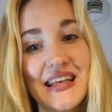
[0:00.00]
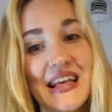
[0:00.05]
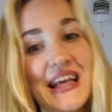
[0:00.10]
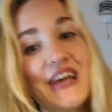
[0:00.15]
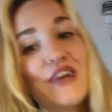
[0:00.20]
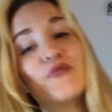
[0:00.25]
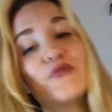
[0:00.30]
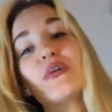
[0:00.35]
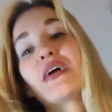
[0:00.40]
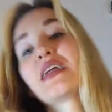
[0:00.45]

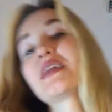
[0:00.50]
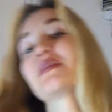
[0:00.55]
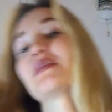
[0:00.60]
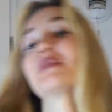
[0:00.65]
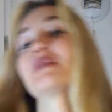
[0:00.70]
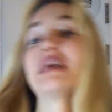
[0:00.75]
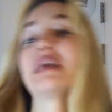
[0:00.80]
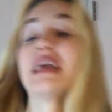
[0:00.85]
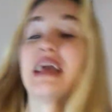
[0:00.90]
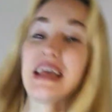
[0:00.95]

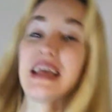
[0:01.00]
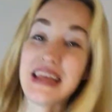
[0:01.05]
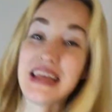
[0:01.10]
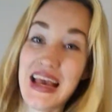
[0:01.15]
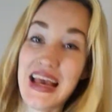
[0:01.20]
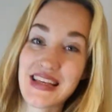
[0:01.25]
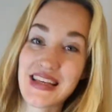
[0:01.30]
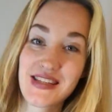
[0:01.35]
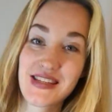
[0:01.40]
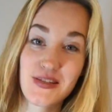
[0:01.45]
Randomly.
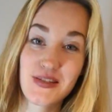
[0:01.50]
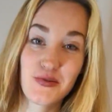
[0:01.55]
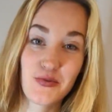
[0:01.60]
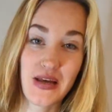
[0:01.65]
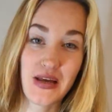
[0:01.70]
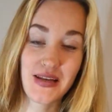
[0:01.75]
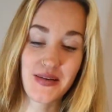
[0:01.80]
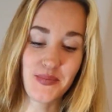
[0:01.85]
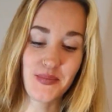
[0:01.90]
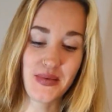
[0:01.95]
Yes,
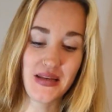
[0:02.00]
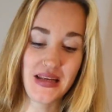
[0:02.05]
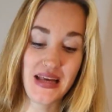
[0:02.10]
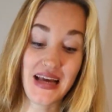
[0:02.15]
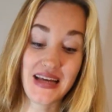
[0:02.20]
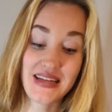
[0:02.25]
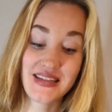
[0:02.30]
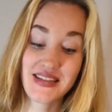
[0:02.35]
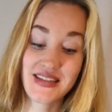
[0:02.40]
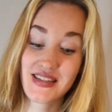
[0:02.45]
randomly. I
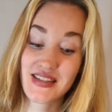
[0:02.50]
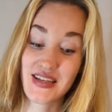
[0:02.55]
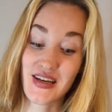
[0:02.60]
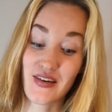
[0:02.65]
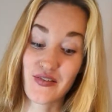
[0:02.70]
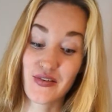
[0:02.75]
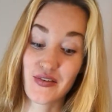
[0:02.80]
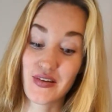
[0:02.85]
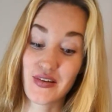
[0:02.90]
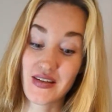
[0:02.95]

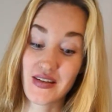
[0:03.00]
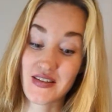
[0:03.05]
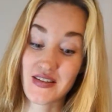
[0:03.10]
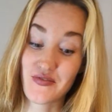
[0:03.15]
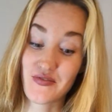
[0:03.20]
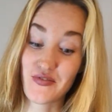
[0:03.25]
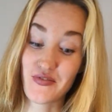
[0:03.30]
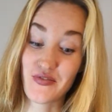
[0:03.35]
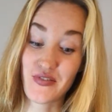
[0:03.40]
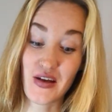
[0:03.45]
discovered it
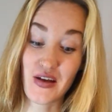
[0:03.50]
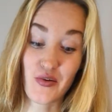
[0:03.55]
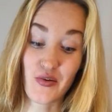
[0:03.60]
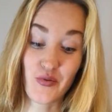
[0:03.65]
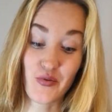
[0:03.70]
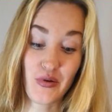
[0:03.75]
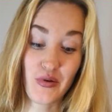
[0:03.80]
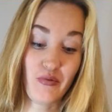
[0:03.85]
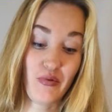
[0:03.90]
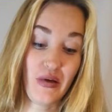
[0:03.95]
very
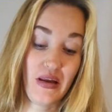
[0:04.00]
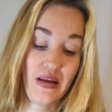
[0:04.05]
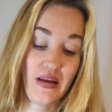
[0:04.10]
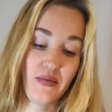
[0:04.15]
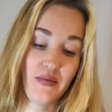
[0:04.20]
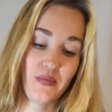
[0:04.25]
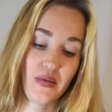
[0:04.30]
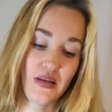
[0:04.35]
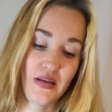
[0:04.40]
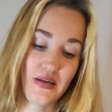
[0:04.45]

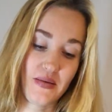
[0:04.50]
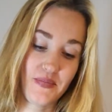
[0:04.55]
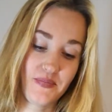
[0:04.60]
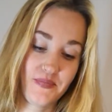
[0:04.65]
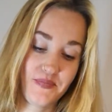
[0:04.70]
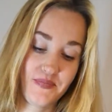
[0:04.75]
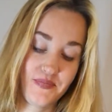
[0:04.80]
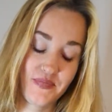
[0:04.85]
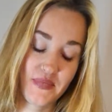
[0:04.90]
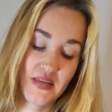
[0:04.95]
randomly.
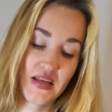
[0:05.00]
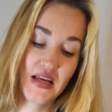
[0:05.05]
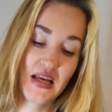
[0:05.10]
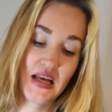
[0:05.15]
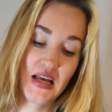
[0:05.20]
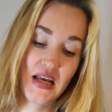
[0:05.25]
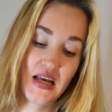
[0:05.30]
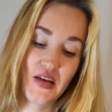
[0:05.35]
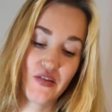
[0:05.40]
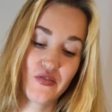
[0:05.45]

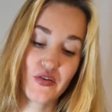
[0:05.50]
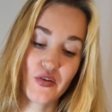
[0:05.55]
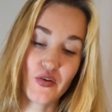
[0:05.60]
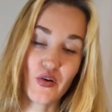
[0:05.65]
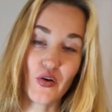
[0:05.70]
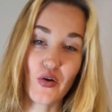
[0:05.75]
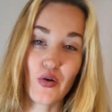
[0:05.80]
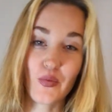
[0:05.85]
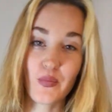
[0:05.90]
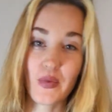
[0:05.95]
If you go
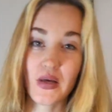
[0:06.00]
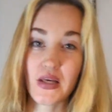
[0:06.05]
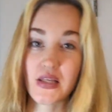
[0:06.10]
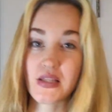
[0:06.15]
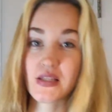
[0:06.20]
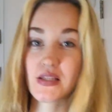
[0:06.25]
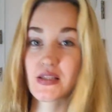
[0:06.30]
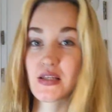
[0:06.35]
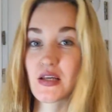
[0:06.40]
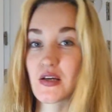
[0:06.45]
on my
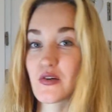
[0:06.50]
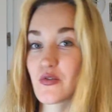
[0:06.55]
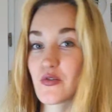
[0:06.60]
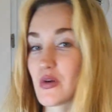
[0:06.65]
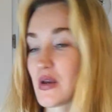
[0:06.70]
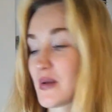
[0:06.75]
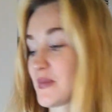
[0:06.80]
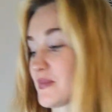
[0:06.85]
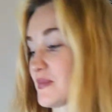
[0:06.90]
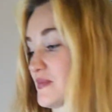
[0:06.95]

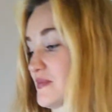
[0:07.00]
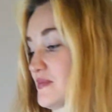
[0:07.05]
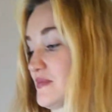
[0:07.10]
Instagram,